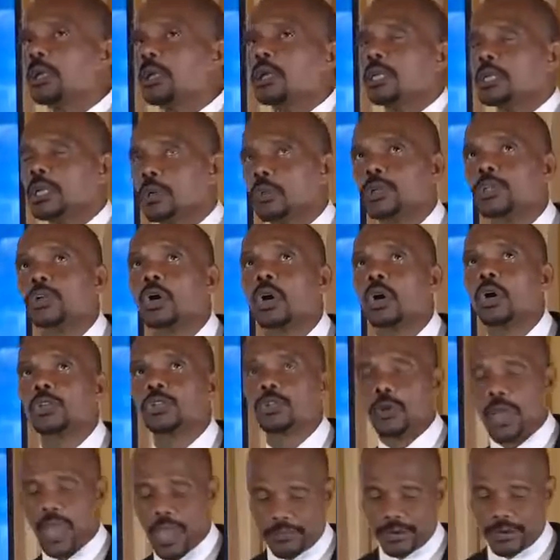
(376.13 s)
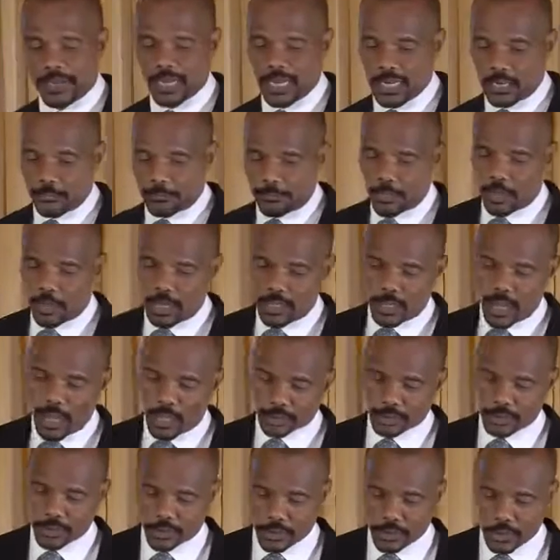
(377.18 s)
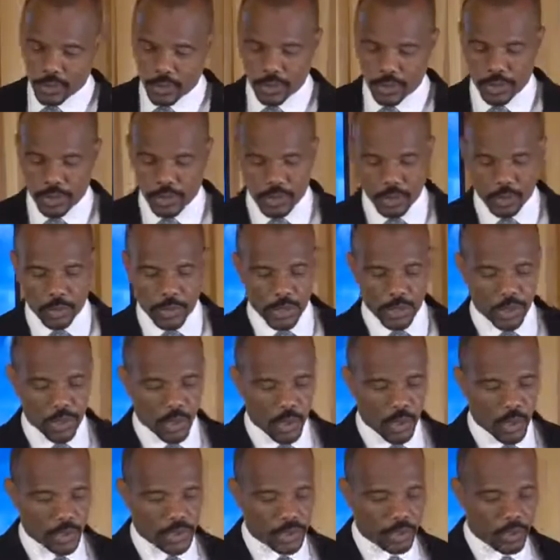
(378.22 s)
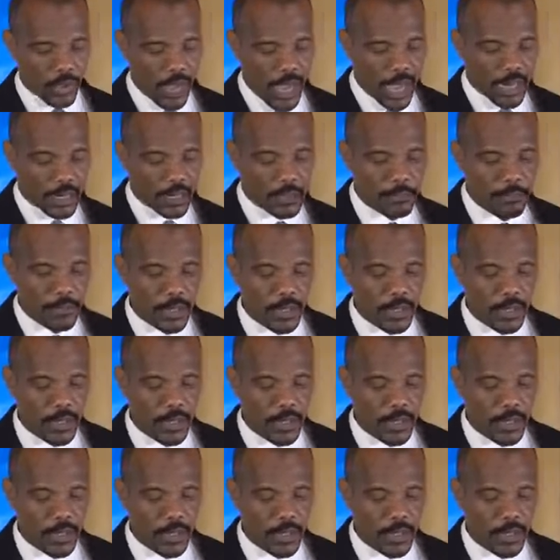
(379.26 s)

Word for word: you would go to heaven, and if you are not so good, you will go to hell.